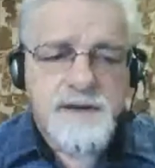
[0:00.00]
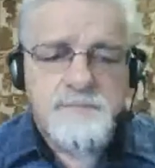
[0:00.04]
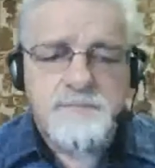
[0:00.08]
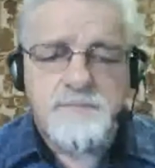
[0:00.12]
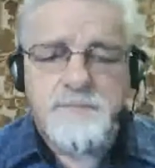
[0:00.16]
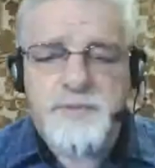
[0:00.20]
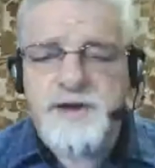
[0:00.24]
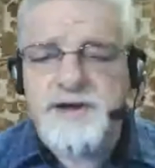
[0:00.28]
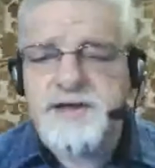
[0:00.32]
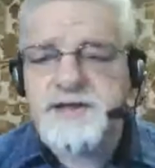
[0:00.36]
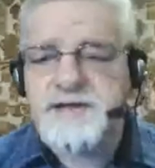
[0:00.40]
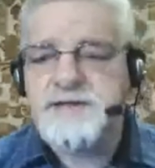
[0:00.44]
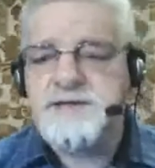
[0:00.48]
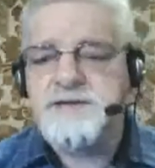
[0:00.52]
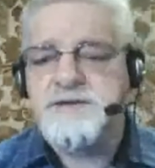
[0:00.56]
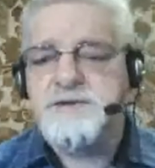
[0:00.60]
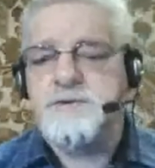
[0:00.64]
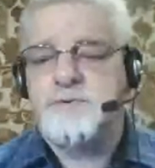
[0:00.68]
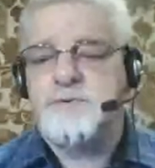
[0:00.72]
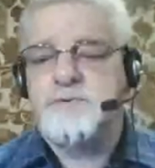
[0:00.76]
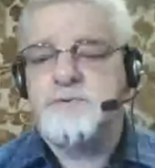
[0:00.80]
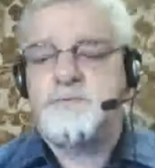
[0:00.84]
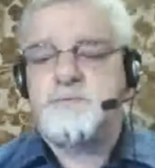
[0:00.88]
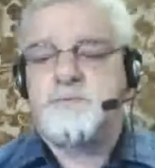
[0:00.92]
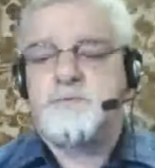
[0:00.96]
but
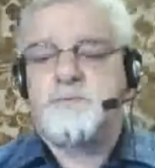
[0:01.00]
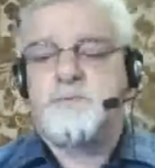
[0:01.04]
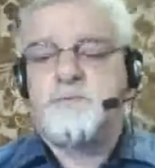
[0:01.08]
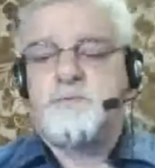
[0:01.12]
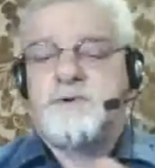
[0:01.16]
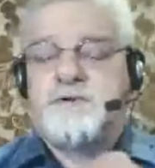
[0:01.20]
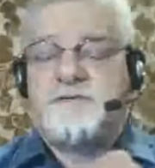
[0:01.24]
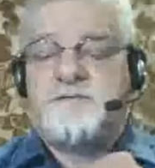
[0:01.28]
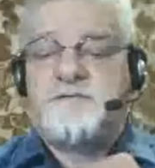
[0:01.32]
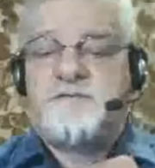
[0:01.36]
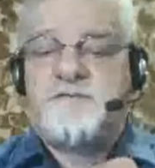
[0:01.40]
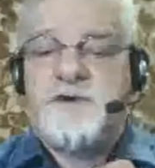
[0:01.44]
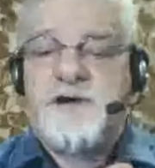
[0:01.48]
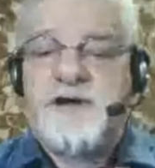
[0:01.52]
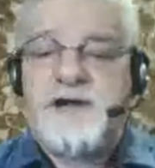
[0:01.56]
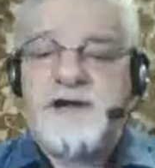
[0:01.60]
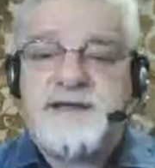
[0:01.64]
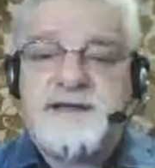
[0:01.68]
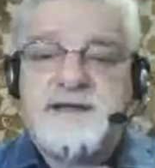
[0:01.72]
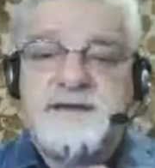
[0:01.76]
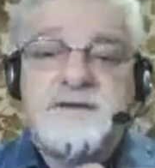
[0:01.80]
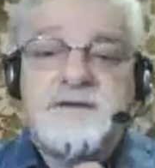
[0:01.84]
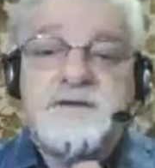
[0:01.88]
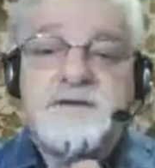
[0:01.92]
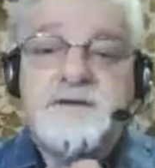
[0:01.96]
you would
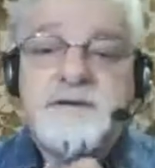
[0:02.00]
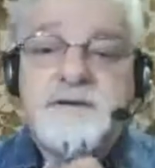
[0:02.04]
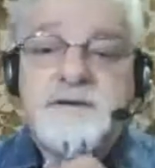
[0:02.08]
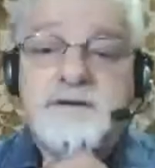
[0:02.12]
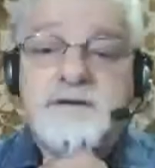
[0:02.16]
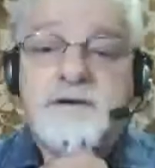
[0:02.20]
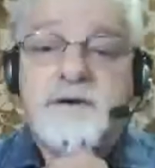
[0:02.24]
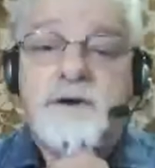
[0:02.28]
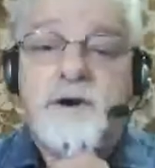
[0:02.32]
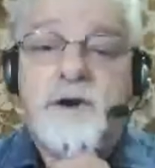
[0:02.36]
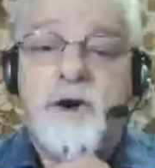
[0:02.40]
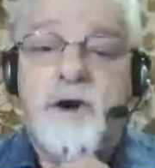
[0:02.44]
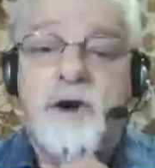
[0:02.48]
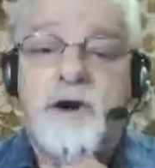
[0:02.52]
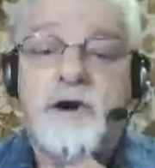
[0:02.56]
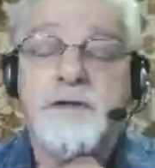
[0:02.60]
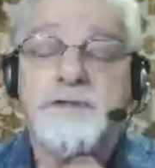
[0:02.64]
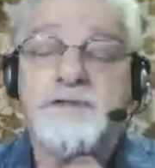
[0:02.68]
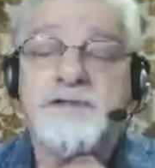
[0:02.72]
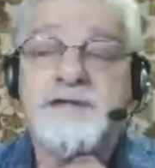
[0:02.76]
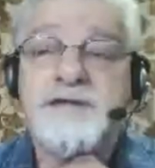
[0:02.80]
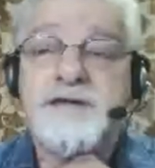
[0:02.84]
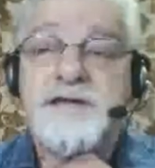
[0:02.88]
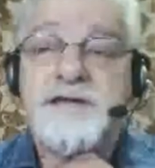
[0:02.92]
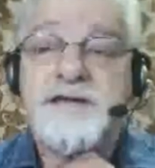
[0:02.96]
find all
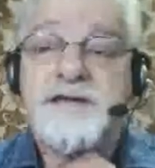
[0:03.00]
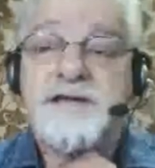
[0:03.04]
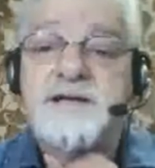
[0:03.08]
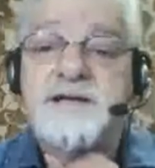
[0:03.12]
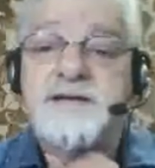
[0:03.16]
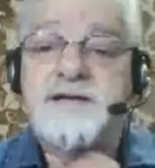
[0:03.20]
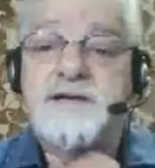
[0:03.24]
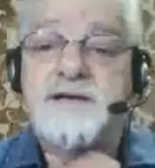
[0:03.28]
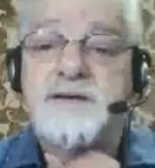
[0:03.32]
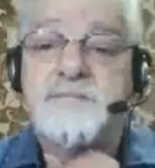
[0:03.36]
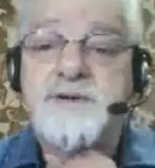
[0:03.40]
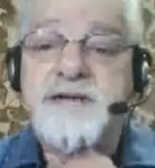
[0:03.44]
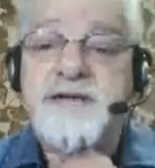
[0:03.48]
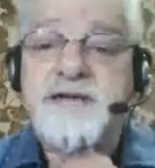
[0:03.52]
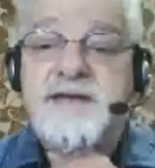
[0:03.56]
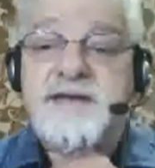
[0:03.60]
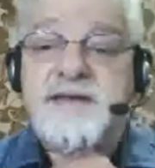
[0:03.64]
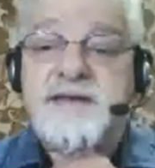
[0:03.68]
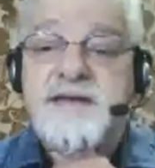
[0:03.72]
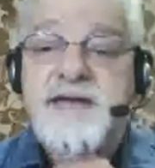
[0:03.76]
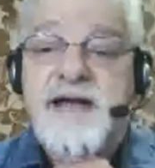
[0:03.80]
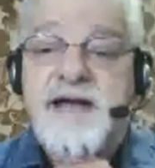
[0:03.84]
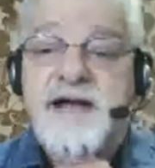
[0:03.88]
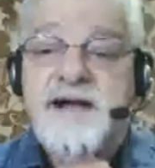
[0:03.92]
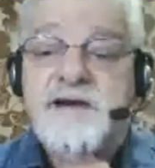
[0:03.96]
the incoming and
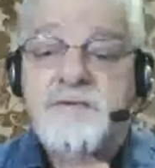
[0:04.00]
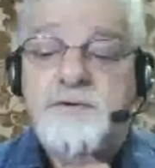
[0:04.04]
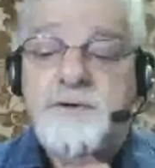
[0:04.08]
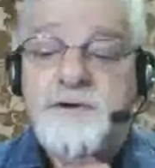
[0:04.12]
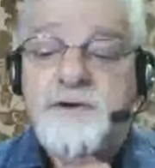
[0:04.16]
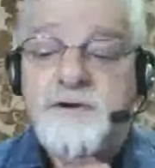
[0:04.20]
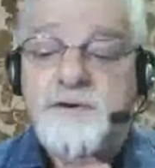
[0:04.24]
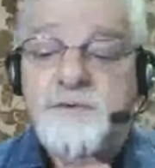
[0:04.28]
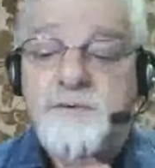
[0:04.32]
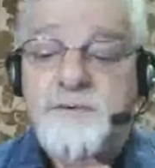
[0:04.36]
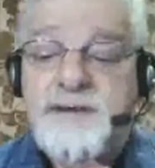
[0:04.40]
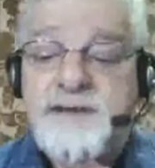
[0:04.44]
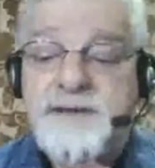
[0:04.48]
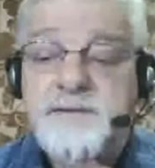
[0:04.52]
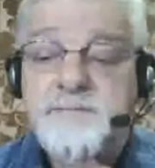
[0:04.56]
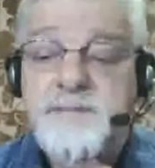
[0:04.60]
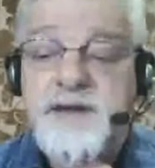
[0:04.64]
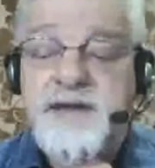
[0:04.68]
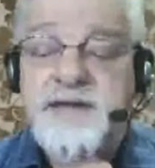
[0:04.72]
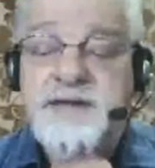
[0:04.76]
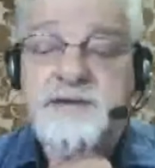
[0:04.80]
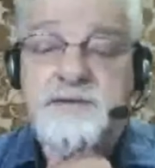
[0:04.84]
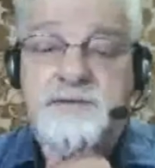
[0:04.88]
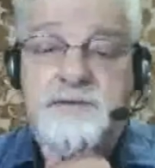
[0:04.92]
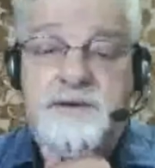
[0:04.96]
outgoing
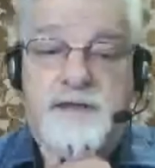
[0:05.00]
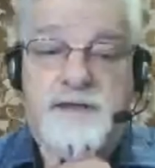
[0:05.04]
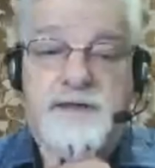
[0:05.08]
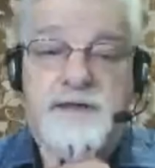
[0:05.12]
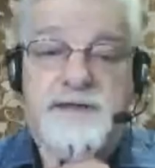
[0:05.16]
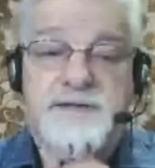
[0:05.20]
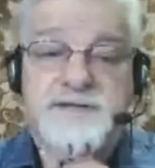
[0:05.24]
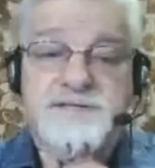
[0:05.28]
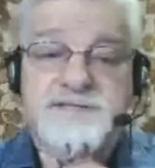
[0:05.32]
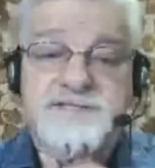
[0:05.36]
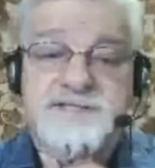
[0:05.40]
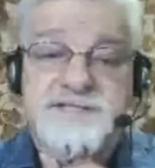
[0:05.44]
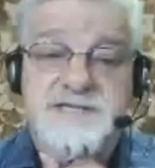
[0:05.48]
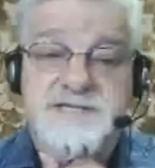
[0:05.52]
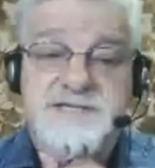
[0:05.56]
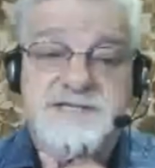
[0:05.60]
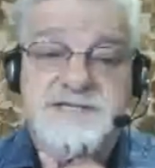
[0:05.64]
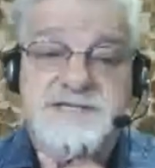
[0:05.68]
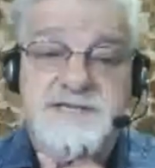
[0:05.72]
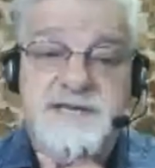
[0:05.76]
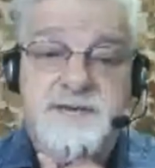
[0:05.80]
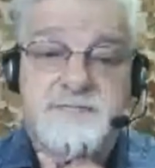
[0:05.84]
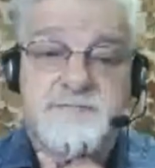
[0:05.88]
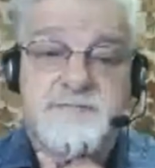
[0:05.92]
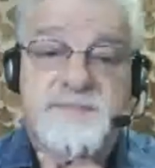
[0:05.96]
mail on a
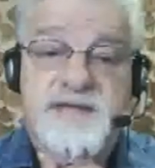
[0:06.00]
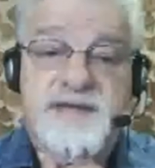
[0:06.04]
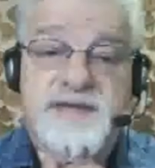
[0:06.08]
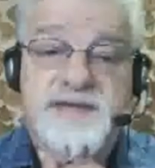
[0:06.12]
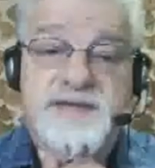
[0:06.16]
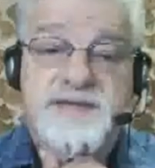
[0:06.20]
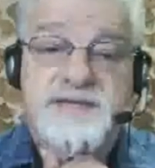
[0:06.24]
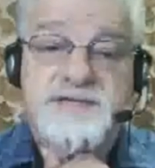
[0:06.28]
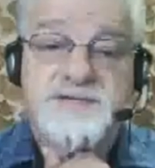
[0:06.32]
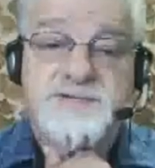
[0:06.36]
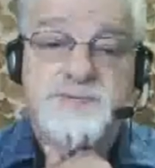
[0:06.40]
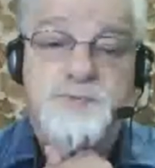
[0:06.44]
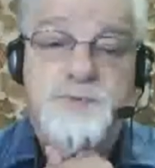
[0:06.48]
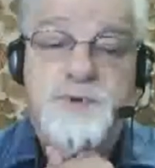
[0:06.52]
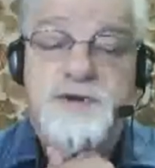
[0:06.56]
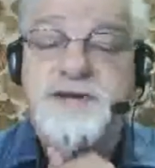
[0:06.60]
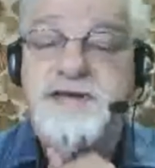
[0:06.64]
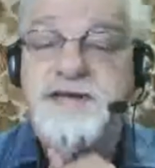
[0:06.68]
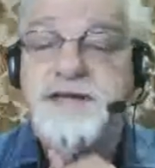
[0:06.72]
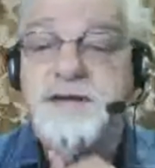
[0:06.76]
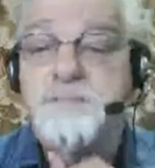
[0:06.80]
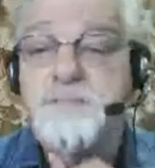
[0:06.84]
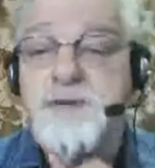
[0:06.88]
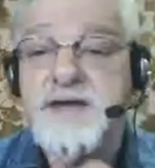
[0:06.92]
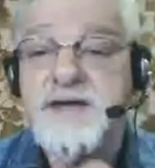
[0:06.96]
system that is
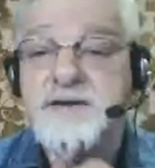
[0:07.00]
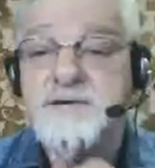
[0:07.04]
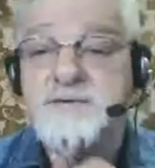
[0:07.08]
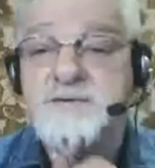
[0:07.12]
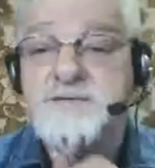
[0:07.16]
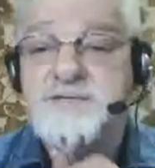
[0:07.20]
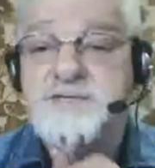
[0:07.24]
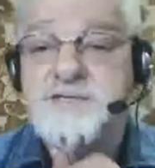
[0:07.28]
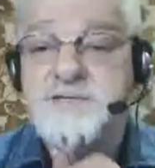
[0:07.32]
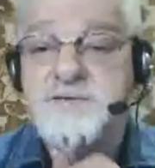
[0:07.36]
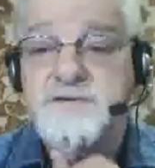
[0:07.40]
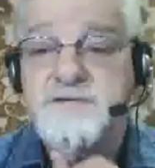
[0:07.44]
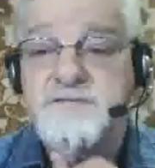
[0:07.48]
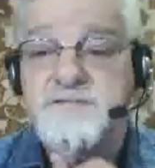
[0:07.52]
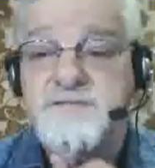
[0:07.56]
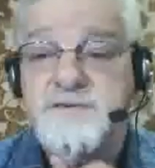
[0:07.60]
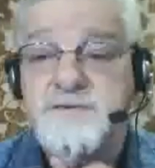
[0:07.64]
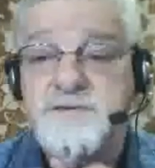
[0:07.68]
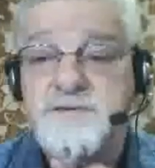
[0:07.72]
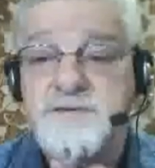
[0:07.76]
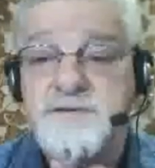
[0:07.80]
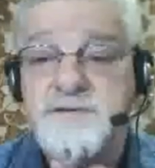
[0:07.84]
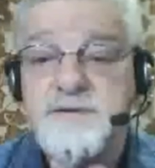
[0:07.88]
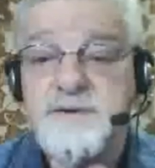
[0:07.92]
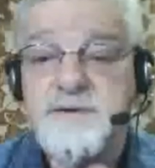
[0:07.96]
running a mail server.